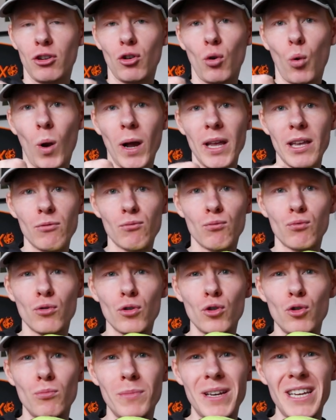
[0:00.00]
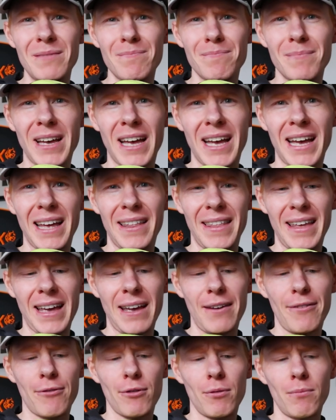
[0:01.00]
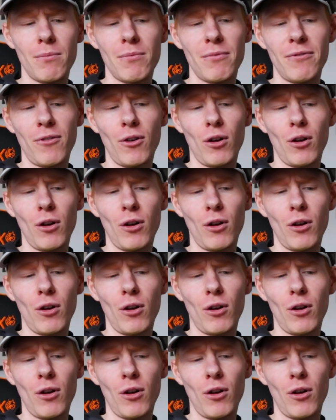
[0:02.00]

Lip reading: quite roomy, there from